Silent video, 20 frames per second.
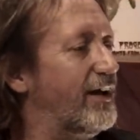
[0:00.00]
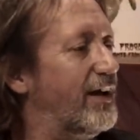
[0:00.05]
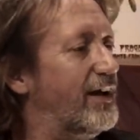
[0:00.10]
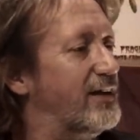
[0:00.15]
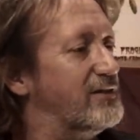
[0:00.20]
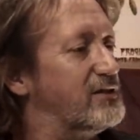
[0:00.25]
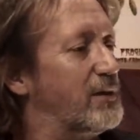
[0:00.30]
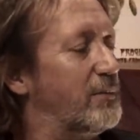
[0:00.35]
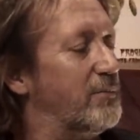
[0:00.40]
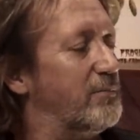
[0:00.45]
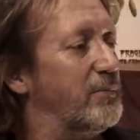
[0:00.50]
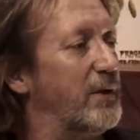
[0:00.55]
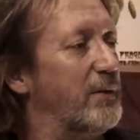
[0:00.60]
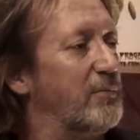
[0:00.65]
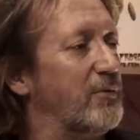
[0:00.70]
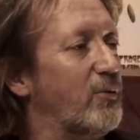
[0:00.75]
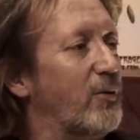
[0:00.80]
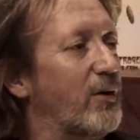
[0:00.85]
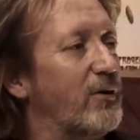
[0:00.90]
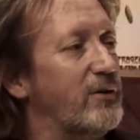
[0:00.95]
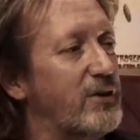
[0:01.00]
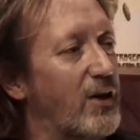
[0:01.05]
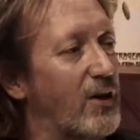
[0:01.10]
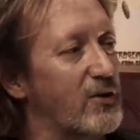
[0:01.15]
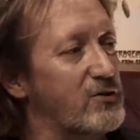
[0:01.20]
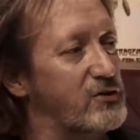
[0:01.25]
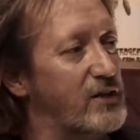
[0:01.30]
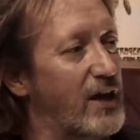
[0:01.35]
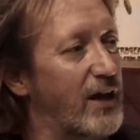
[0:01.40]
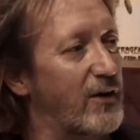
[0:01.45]
And some people who
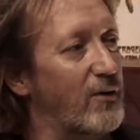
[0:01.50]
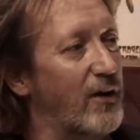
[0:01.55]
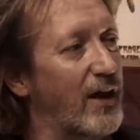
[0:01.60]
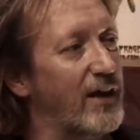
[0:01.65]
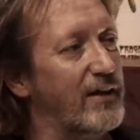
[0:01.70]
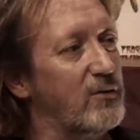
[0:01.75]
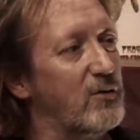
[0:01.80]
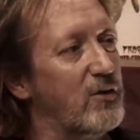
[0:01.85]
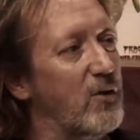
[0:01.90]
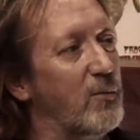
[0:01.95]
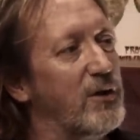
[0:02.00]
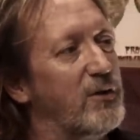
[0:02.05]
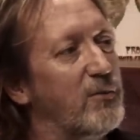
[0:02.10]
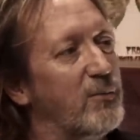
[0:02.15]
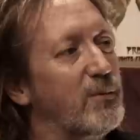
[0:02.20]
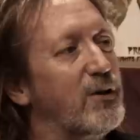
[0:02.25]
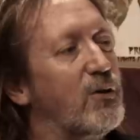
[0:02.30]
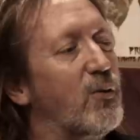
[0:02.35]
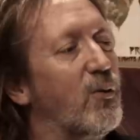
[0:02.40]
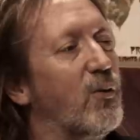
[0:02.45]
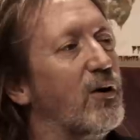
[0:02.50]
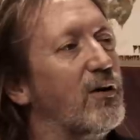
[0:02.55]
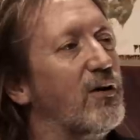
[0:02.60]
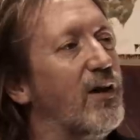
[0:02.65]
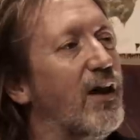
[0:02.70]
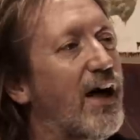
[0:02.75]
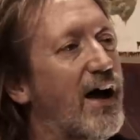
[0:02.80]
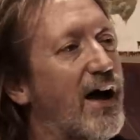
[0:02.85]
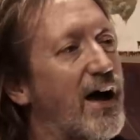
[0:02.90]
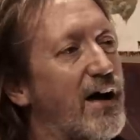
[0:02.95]
indulge that are like, no, we can record
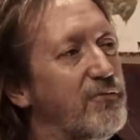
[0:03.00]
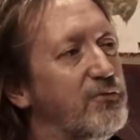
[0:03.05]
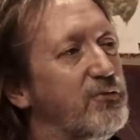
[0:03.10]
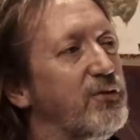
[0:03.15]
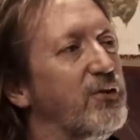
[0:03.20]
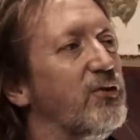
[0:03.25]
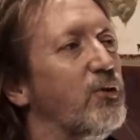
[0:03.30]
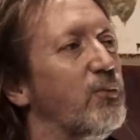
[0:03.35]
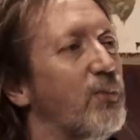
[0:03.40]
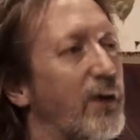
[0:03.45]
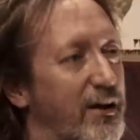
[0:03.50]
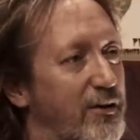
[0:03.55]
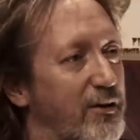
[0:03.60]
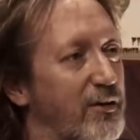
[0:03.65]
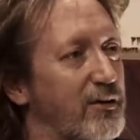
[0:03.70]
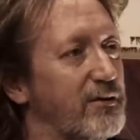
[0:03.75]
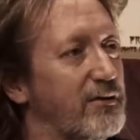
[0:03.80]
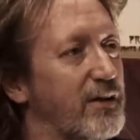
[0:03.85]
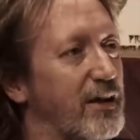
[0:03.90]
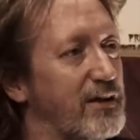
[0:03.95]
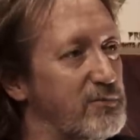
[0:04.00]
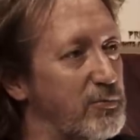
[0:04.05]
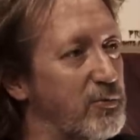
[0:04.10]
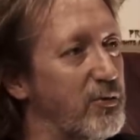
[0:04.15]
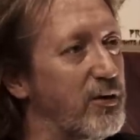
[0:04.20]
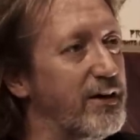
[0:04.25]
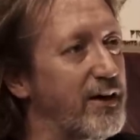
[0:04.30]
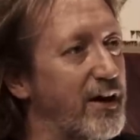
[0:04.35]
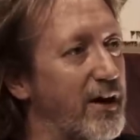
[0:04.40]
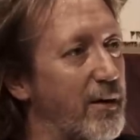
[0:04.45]
live to the record. That's
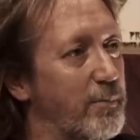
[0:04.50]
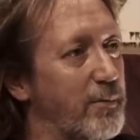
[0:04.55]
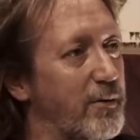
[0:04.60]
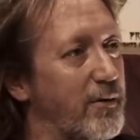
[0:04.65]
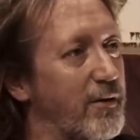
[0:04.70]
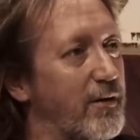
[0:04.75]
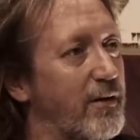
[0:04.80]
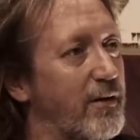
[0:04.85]
pretty hip.